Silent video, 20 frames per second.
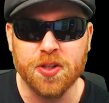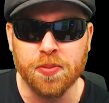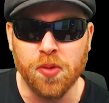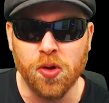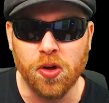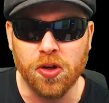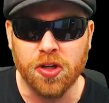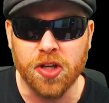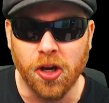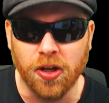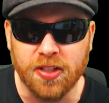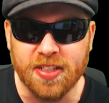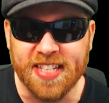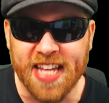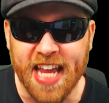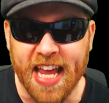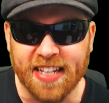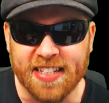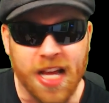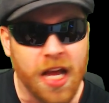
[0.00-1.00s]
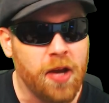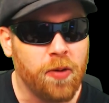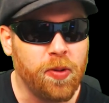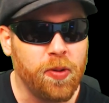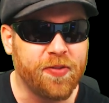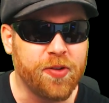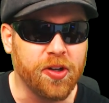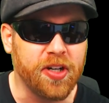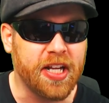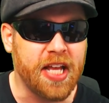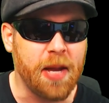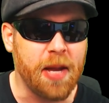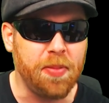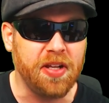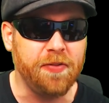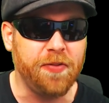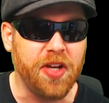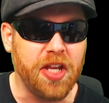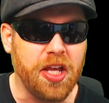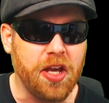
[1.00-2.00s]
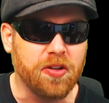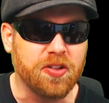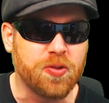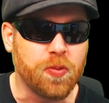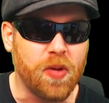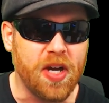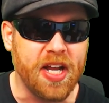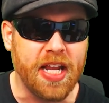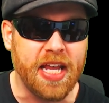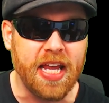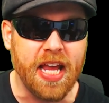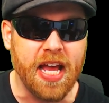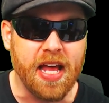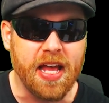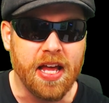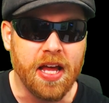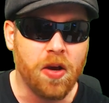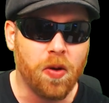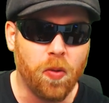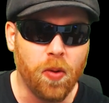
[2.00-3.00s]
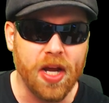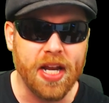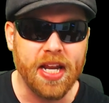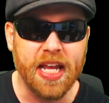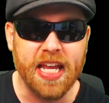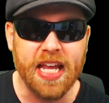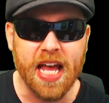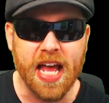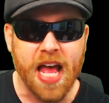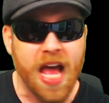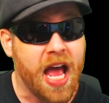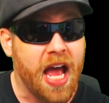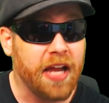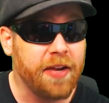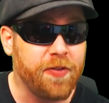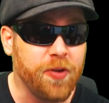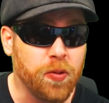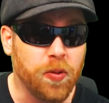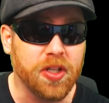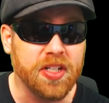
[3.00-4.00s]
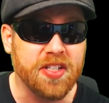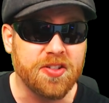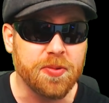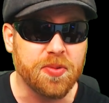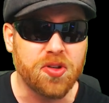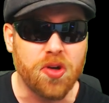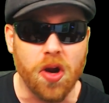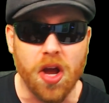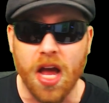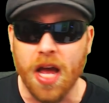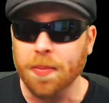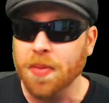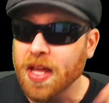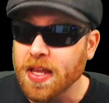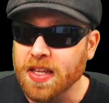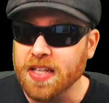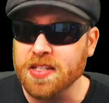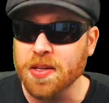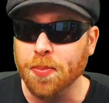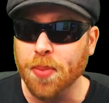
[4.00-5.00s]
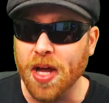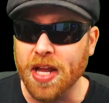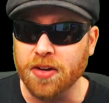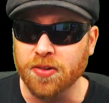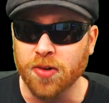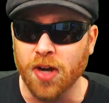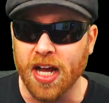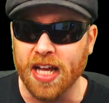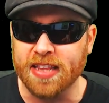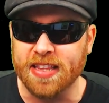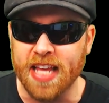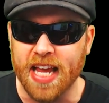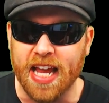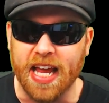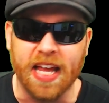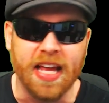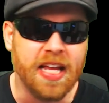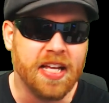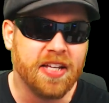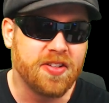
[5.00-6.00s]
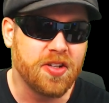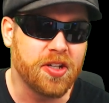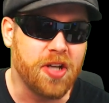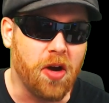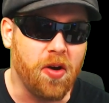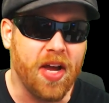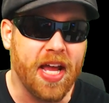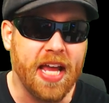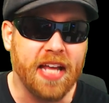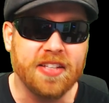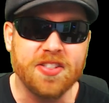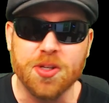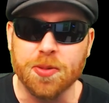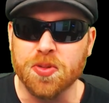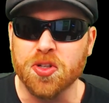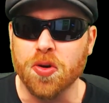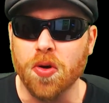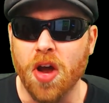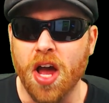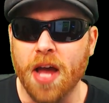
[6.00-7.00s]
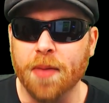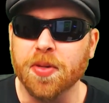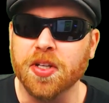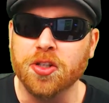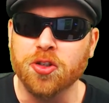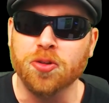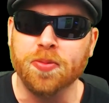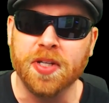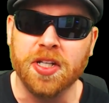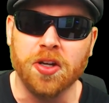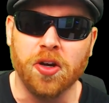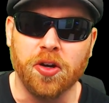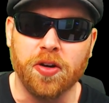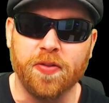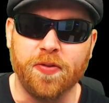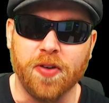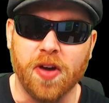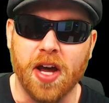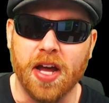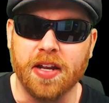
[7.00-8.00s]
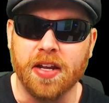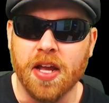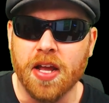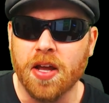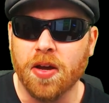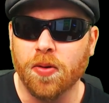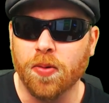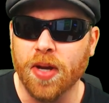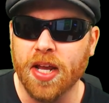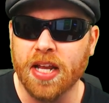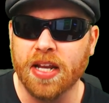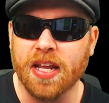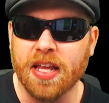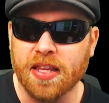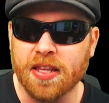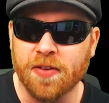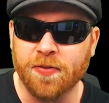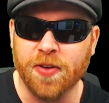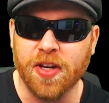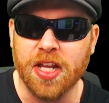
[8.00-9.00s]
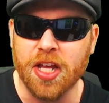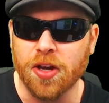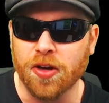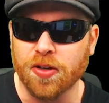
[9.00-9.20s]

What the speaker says: more content, we've got a couple of videos. One here, and if you want to subscribe, there's a button right there. So go ahead, subscribe, and you'll be notified when the video